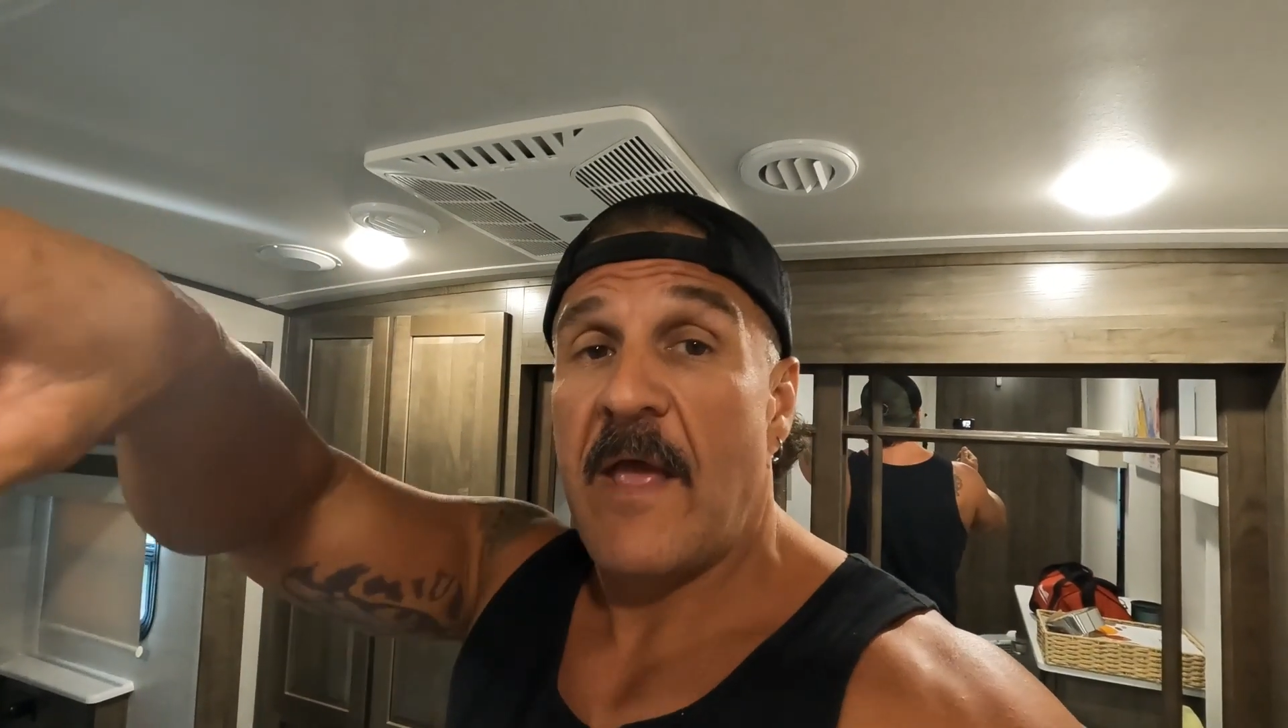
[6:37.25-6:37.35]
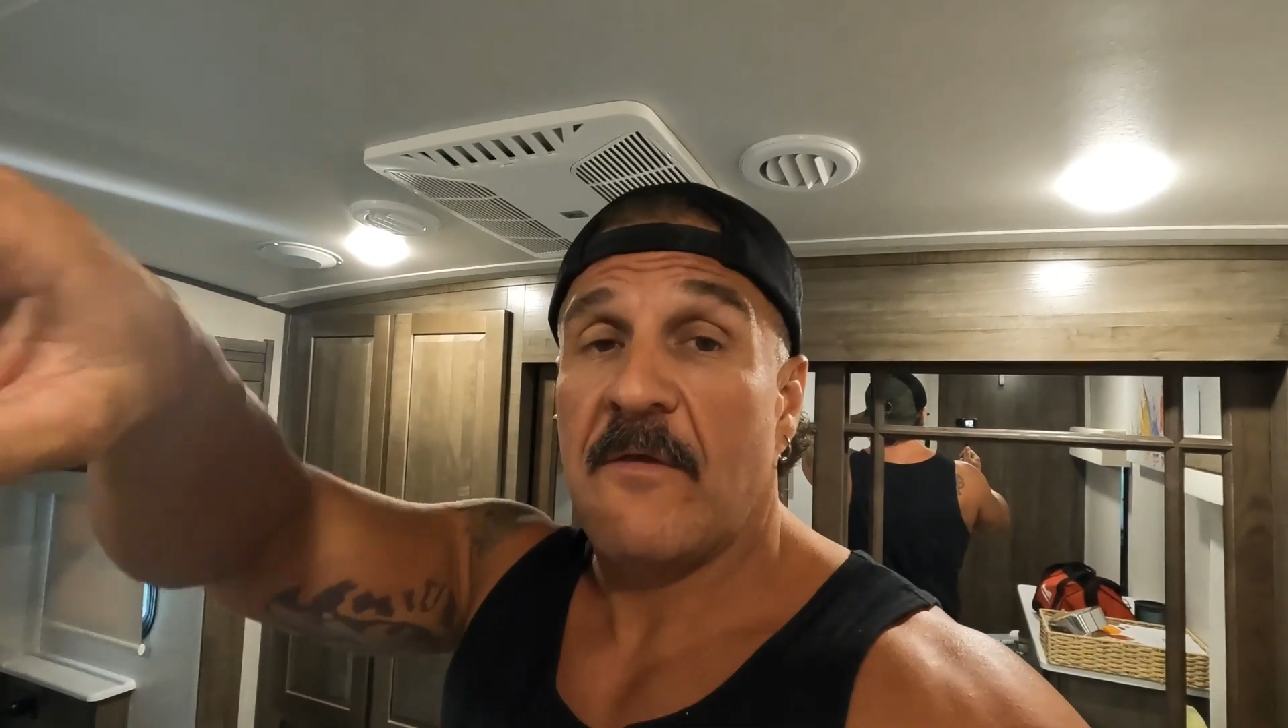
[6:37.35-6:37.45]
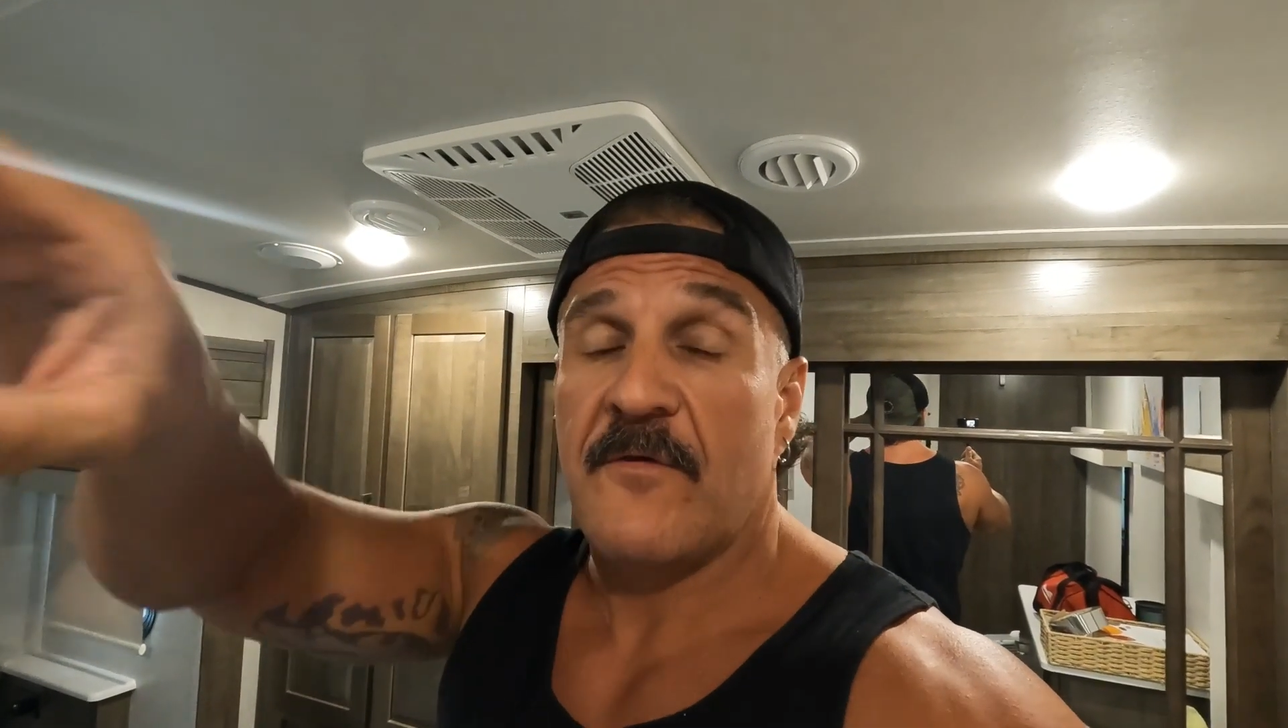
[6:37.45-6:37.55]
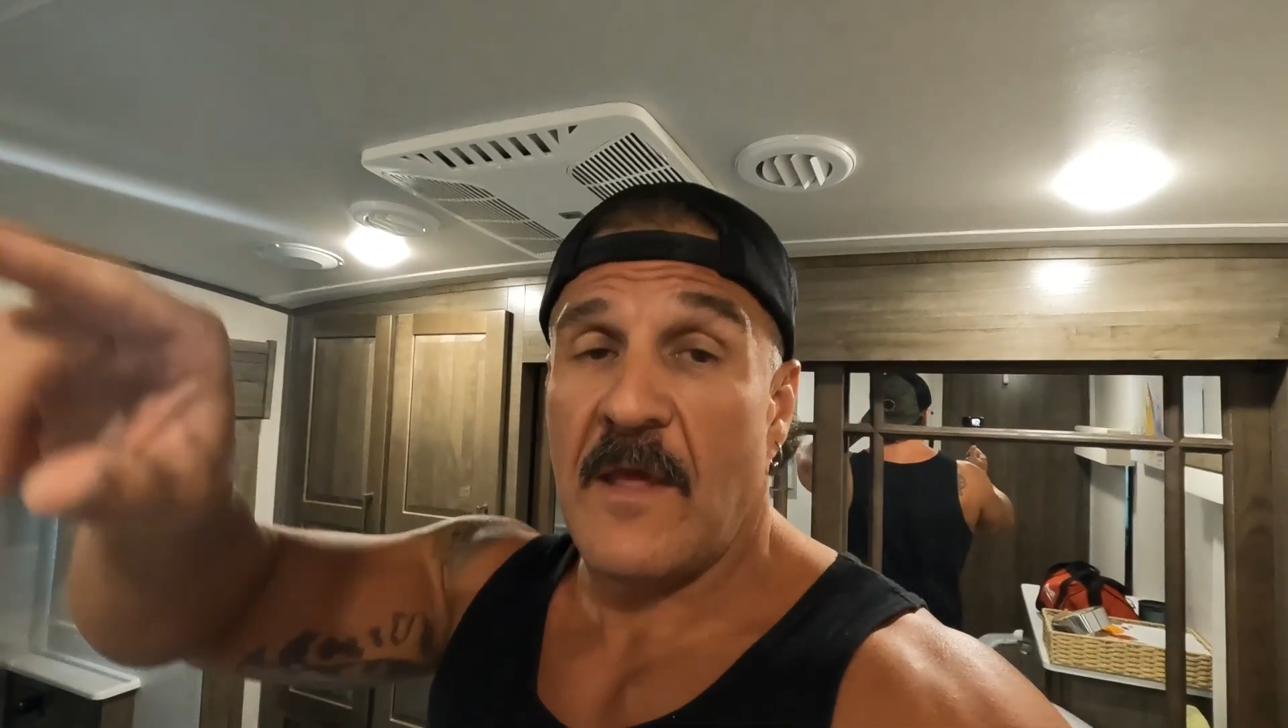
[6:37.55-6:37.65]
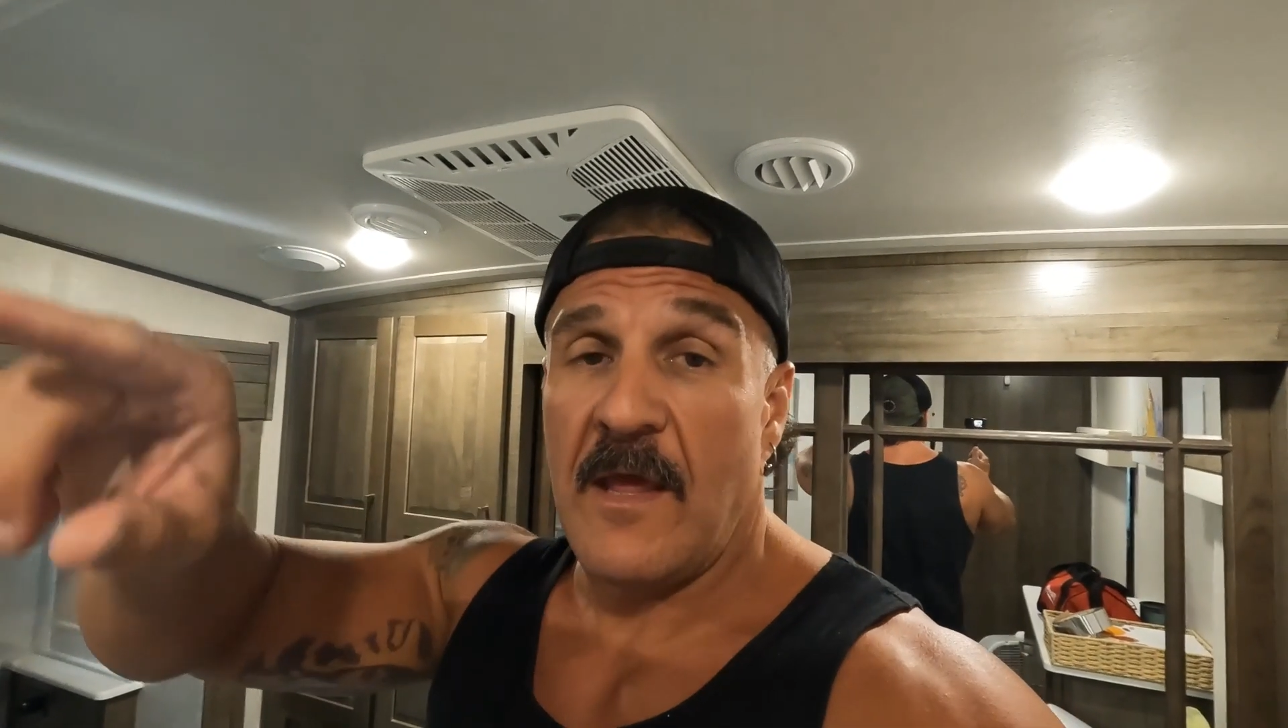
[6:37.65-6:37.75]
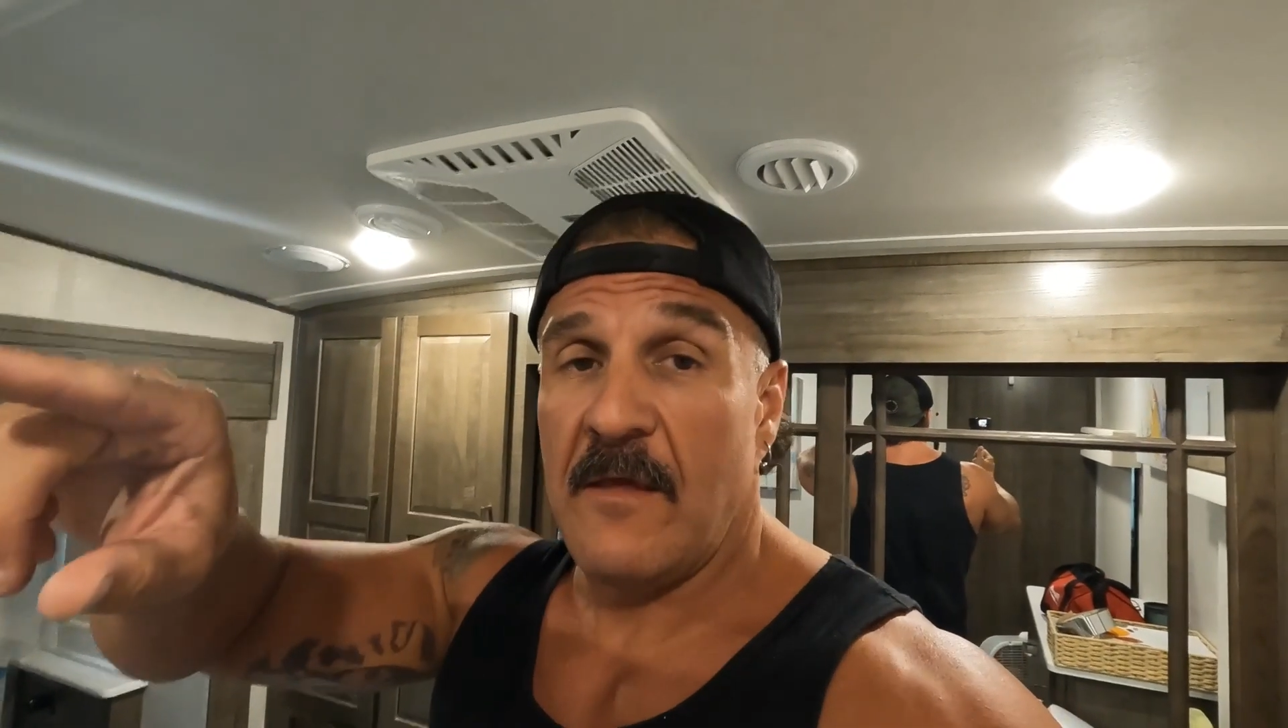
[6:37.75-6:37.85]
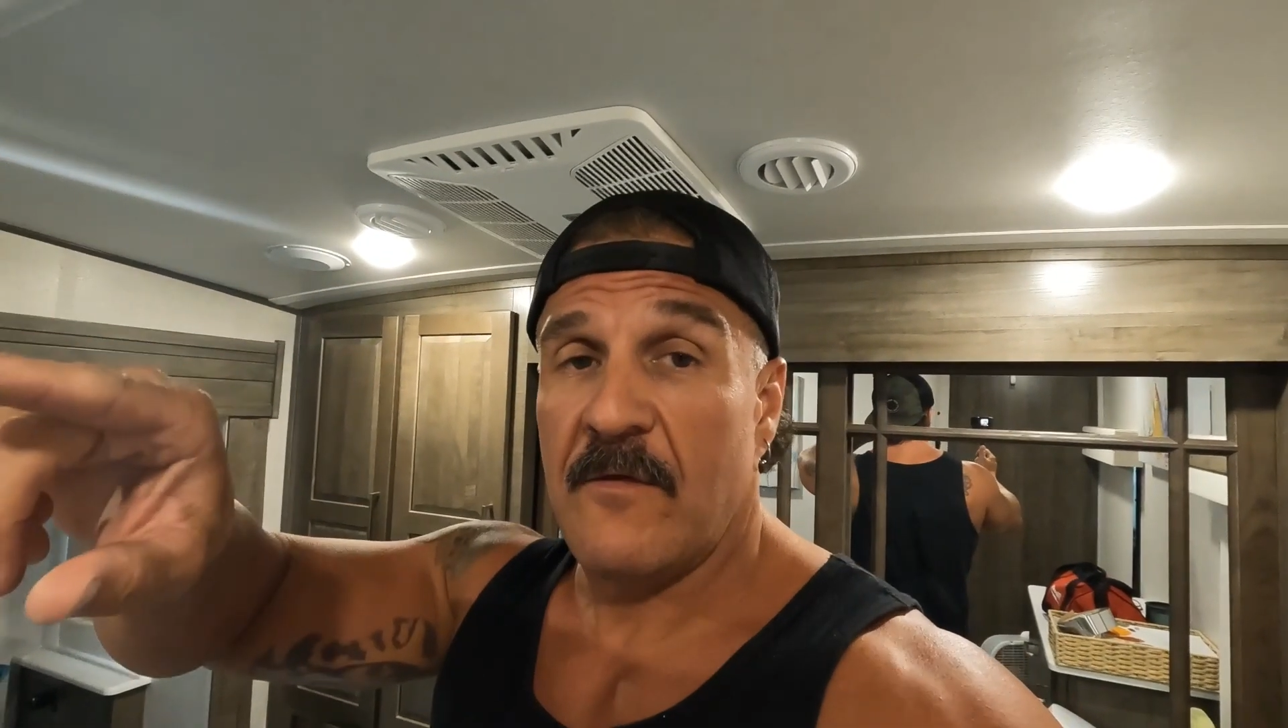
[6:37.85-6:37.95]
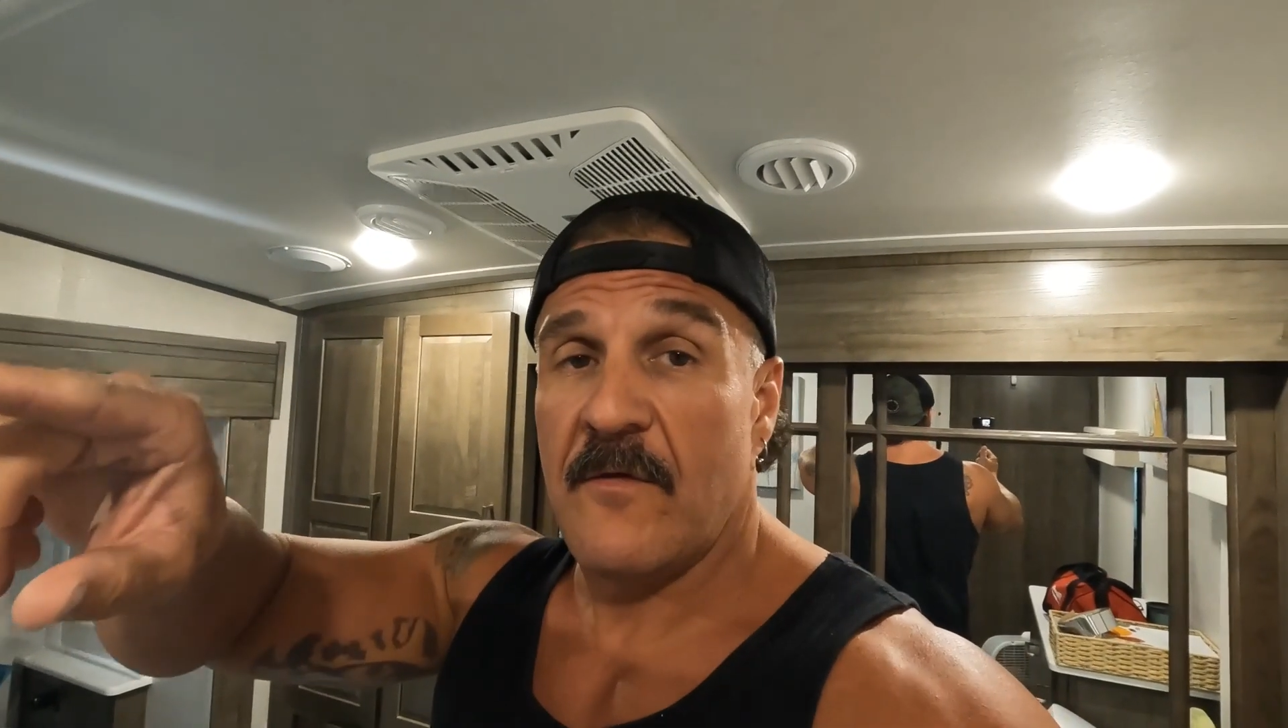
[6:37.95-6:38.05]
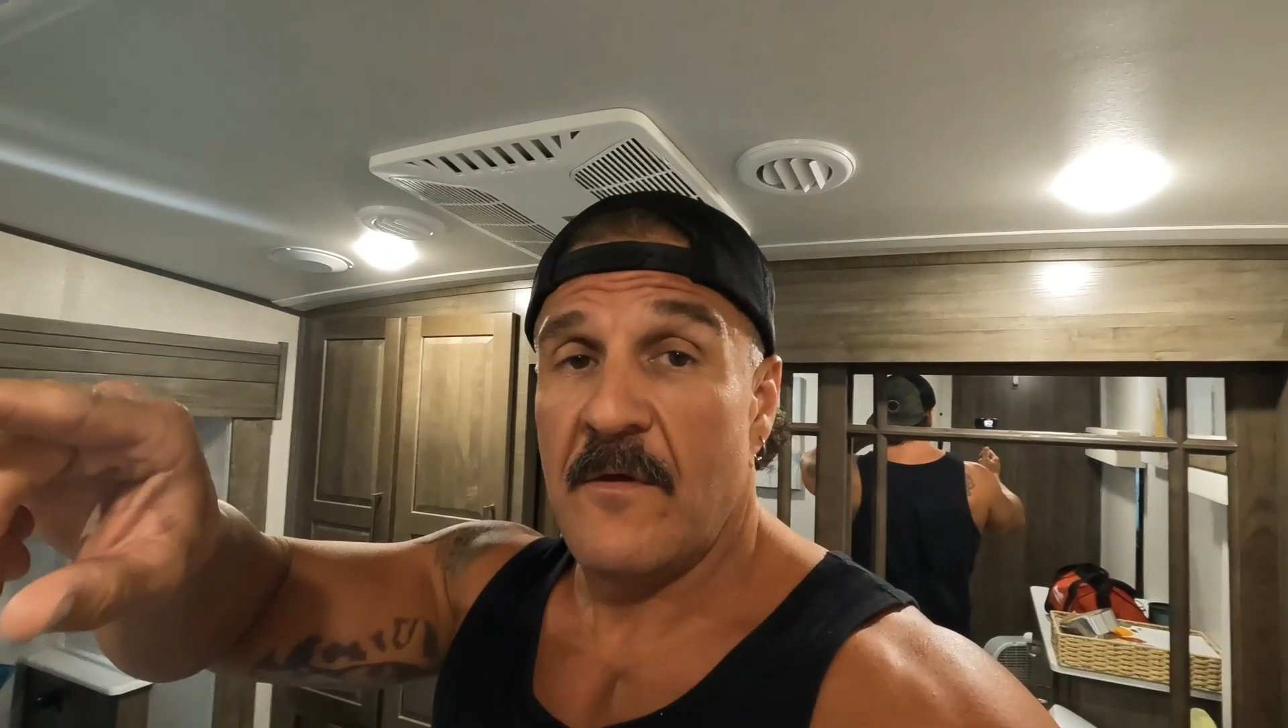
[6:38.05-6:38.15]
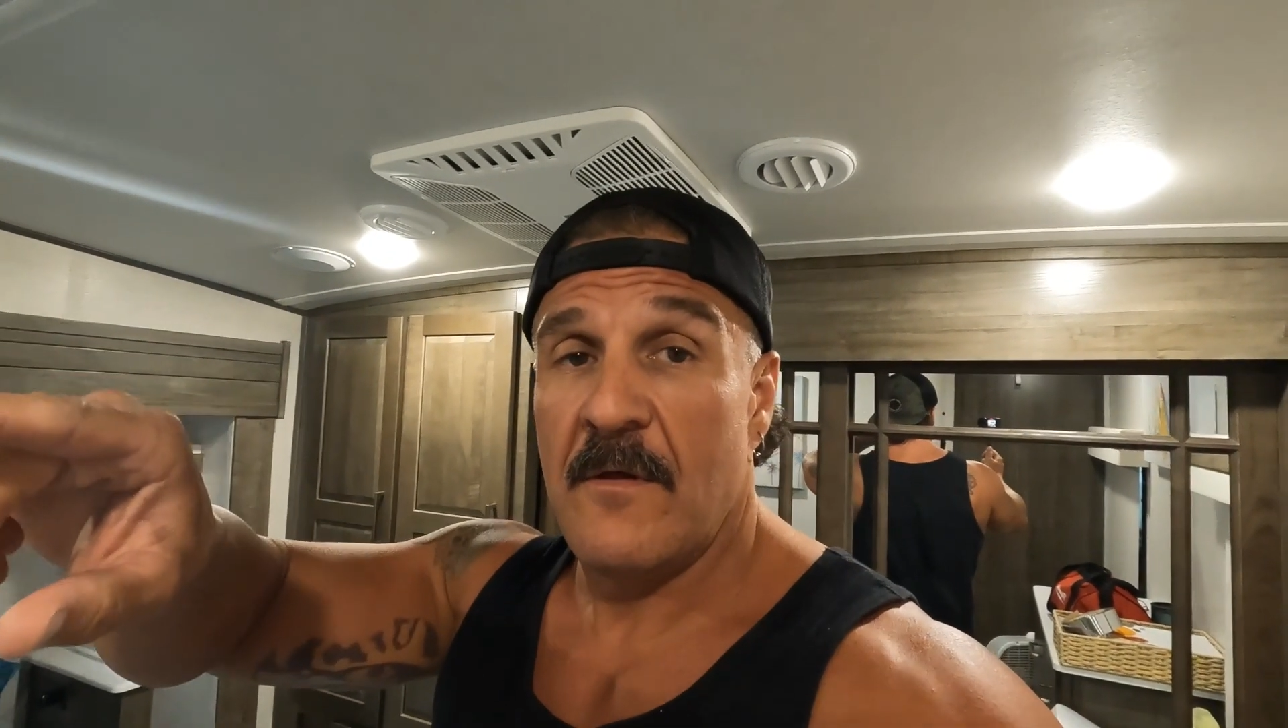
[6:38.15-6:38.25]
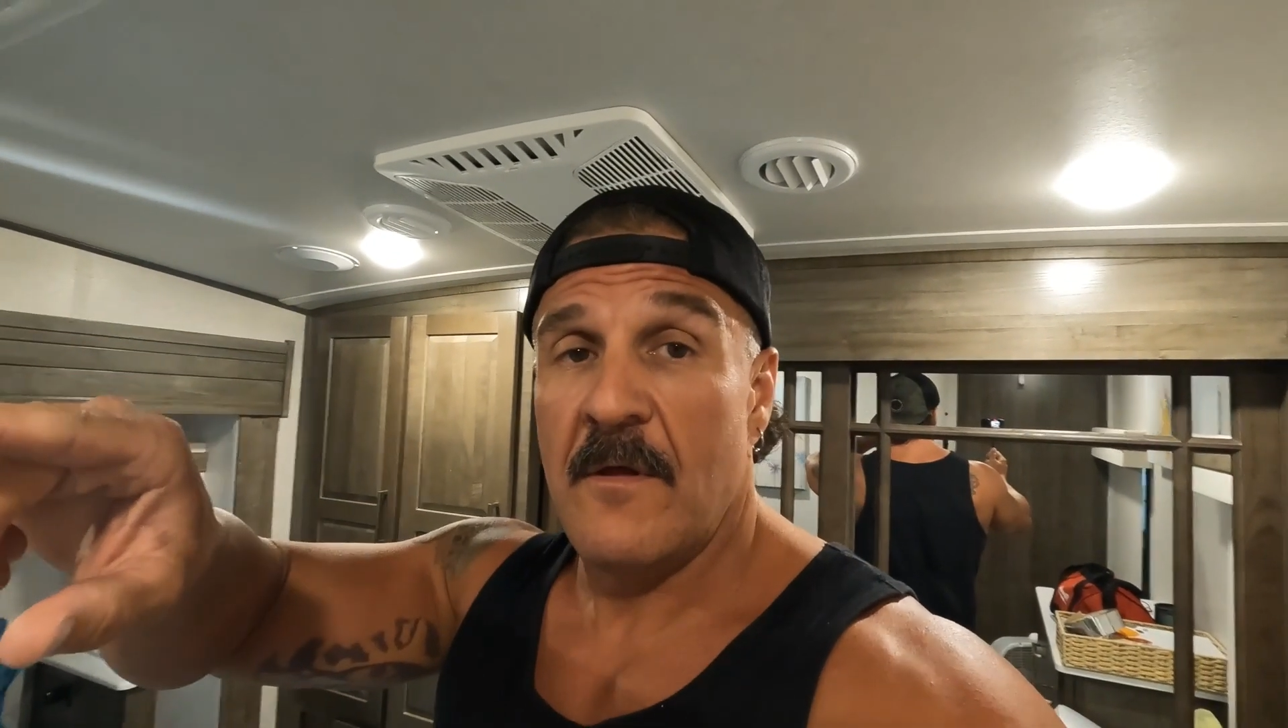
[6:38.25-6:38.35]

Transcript: ACs,